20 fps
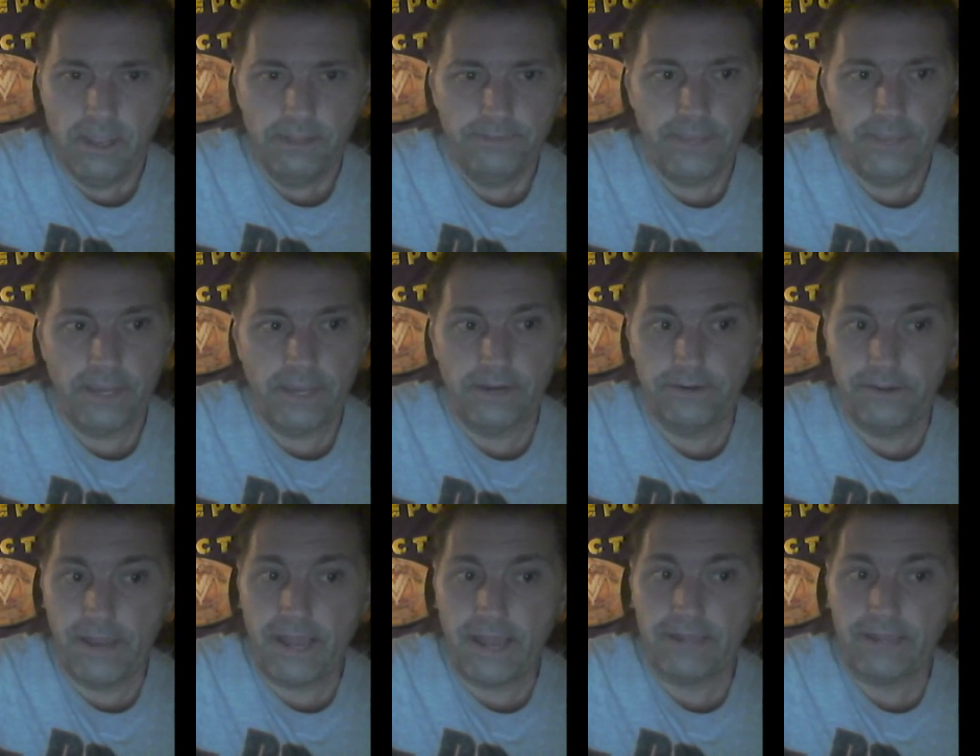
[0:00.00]
They
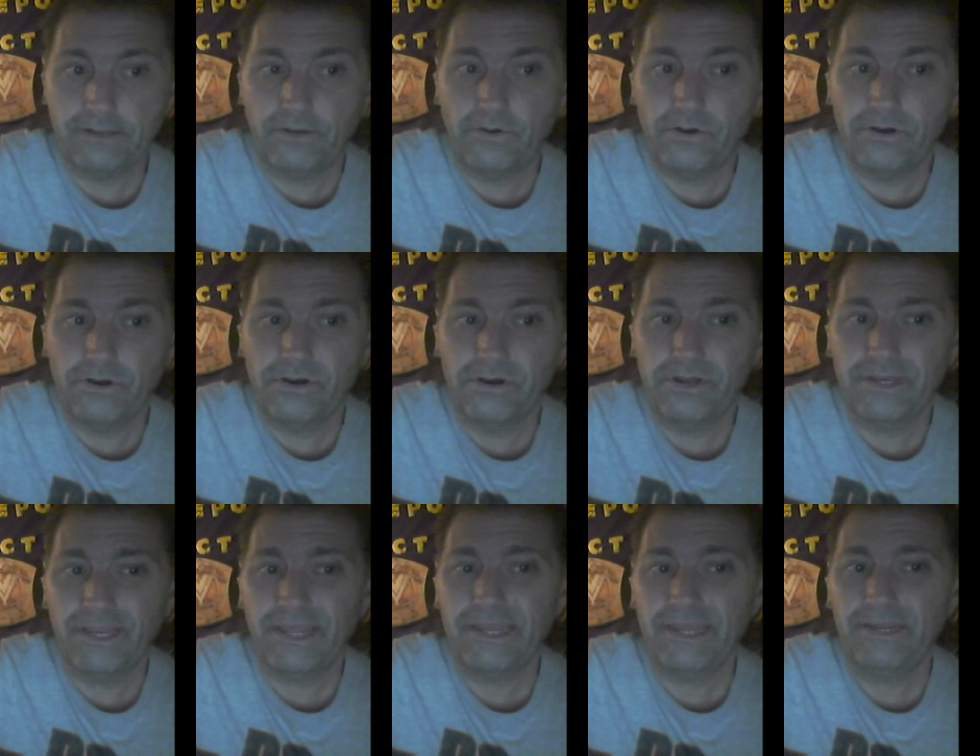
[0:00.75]
are not
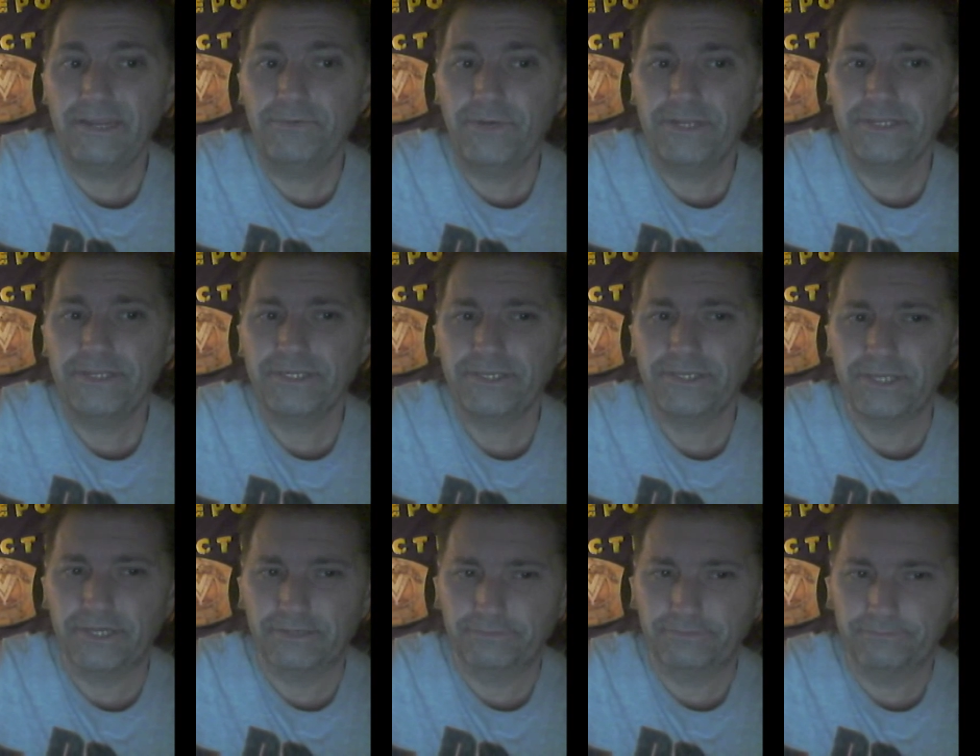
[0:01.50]
going anywhere this
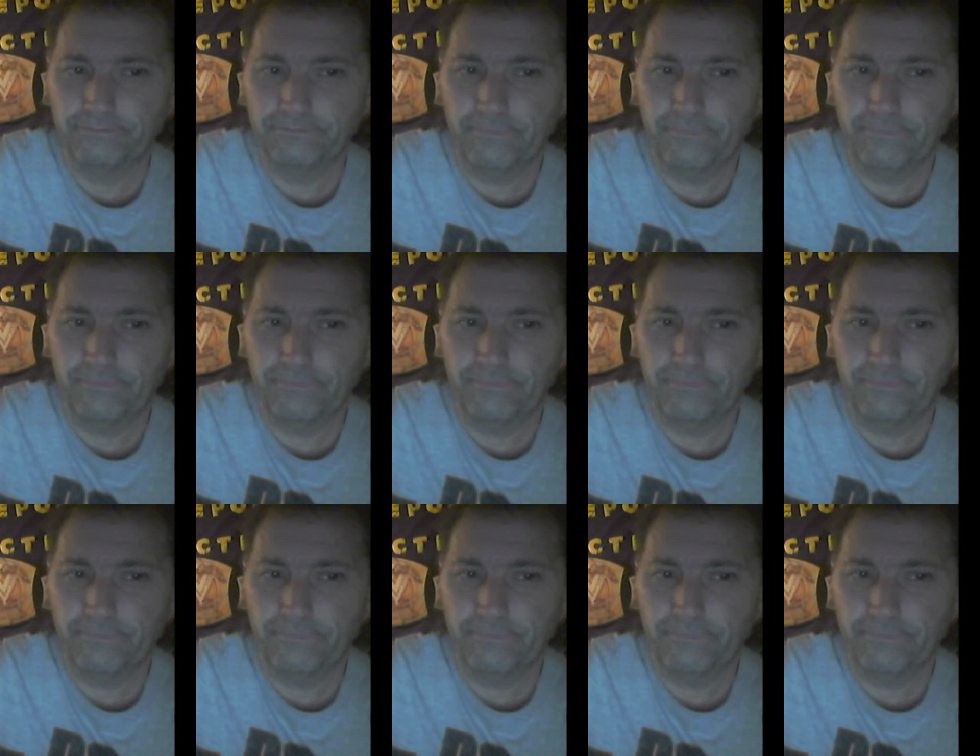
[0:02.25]
year.